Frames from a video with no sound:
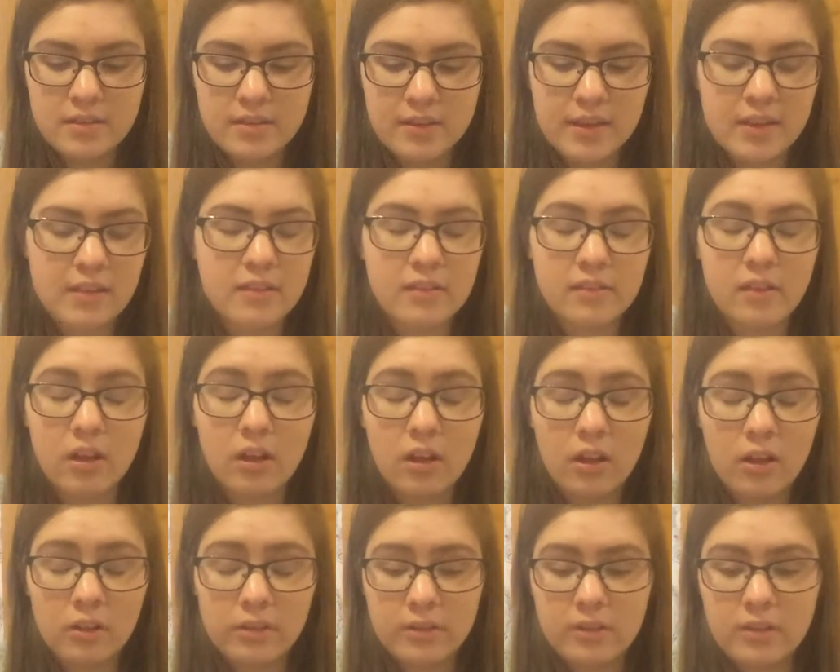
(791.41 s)
gets
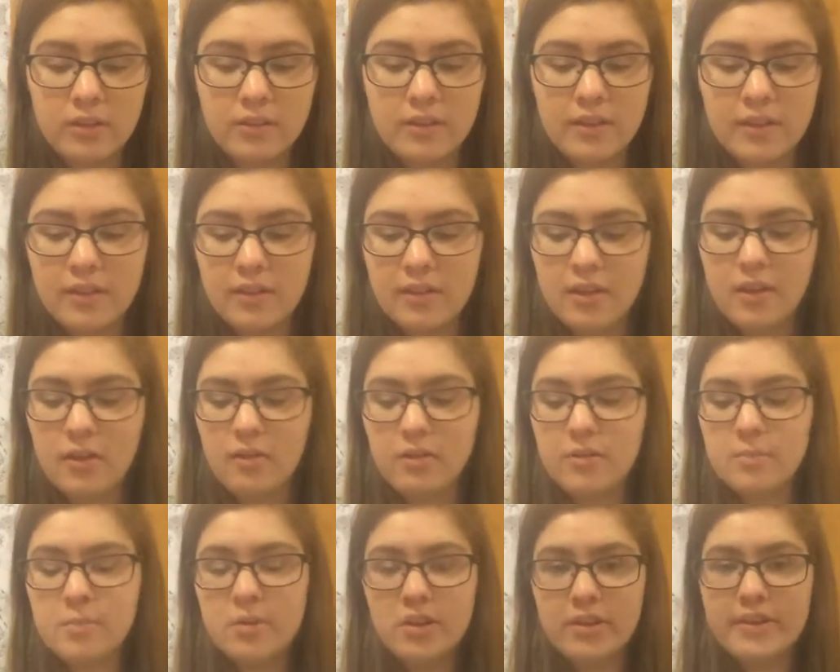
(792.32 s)
dulled to it. So
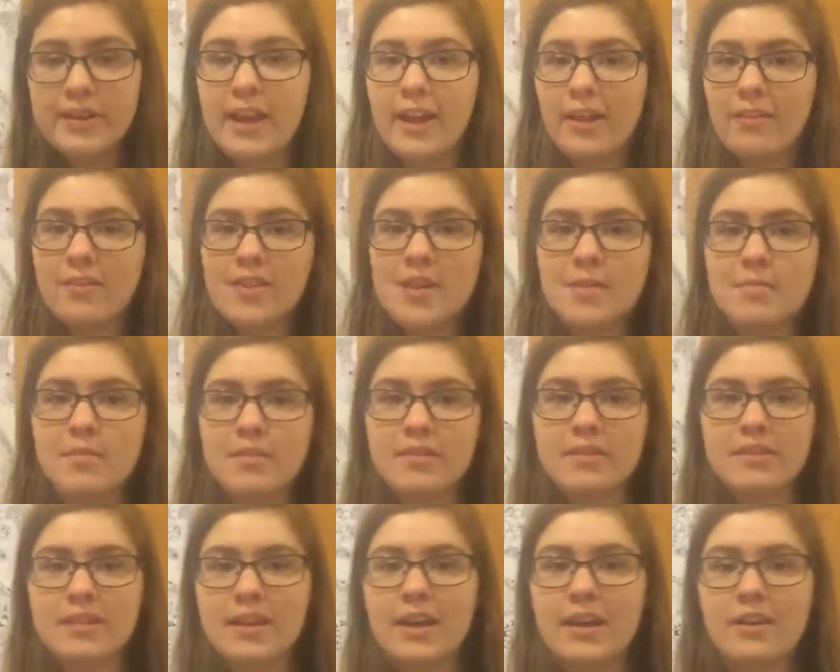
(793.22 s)
the more it takes for that
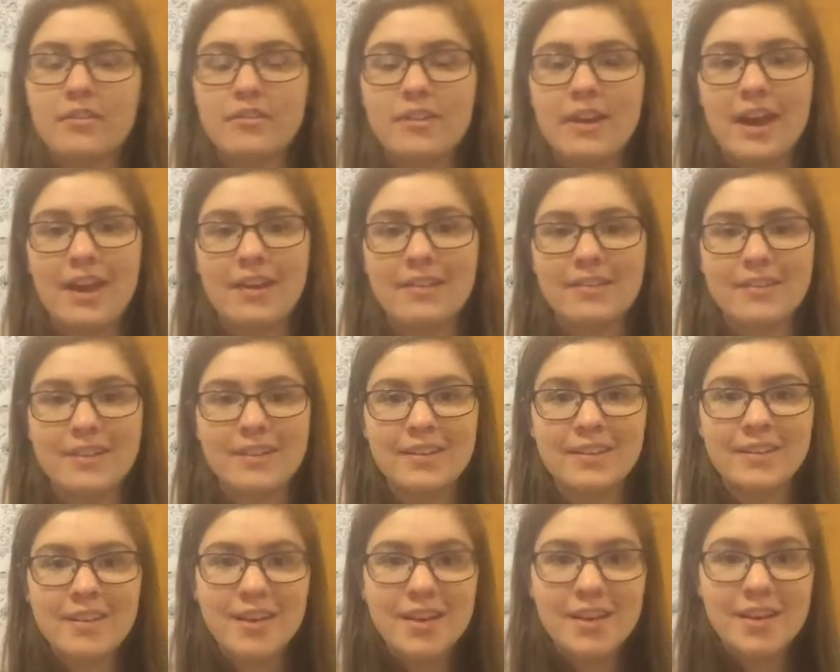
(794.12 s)
person to get a
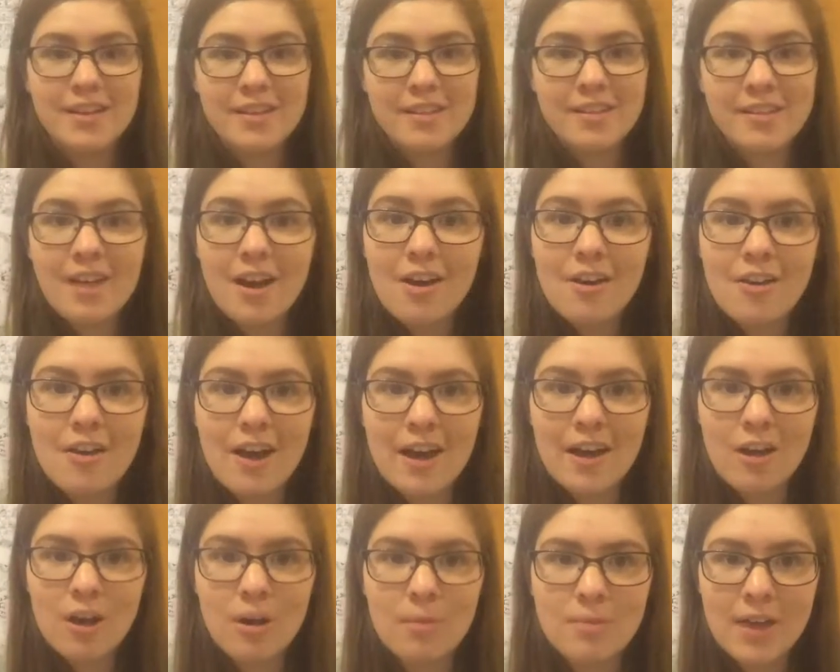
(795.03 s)
reaction. So
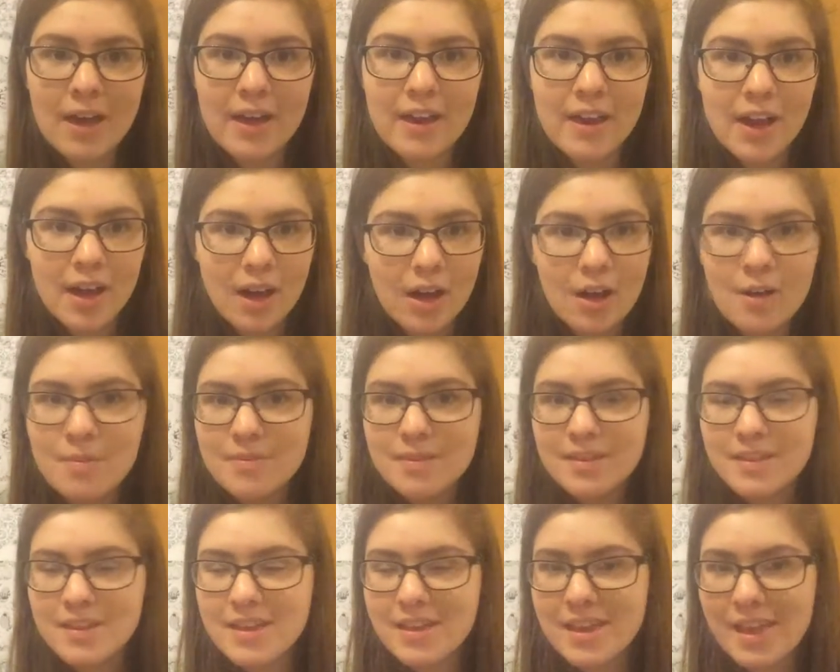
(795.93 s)
I hope that helps
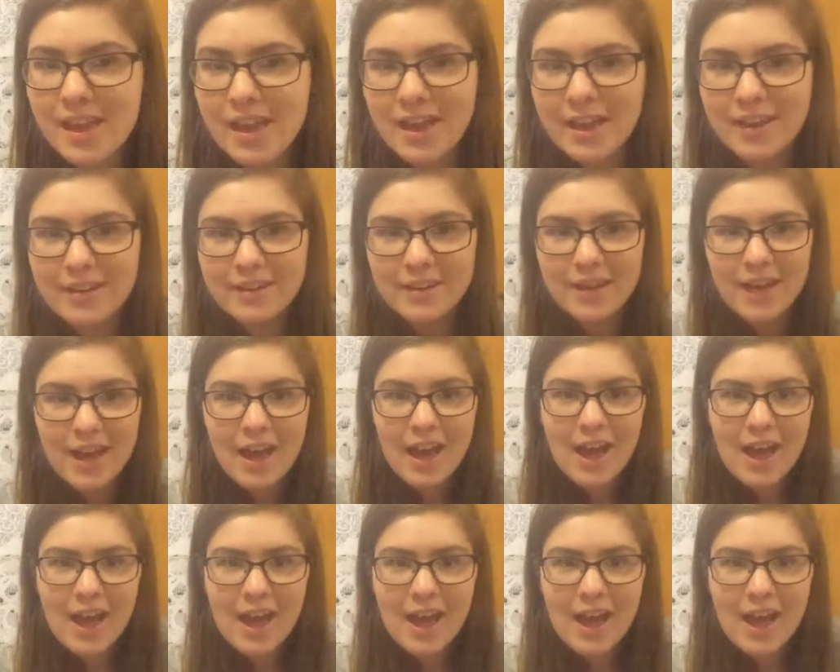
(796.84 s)
and